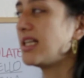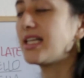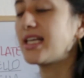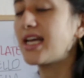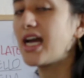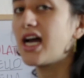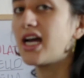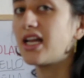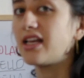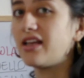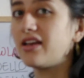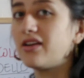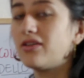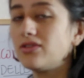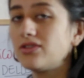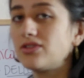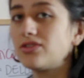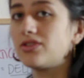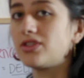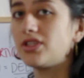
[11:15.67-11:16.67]
cane
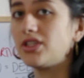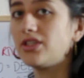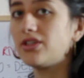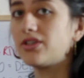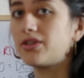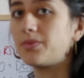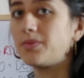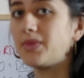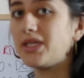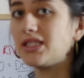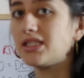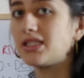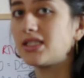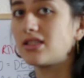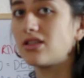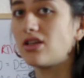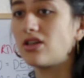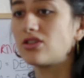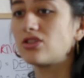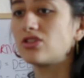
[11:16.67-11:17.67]
also here means
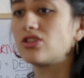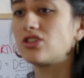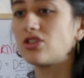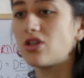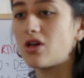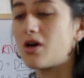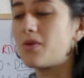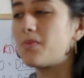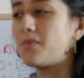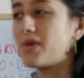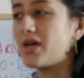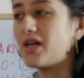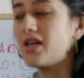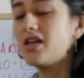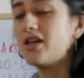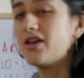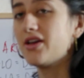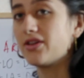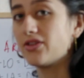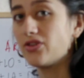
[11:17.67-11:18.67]
not some
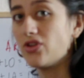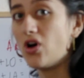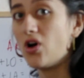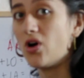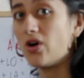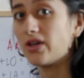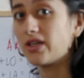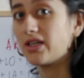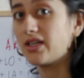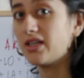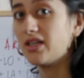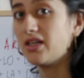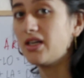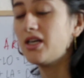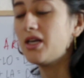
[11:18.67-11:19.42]
dog,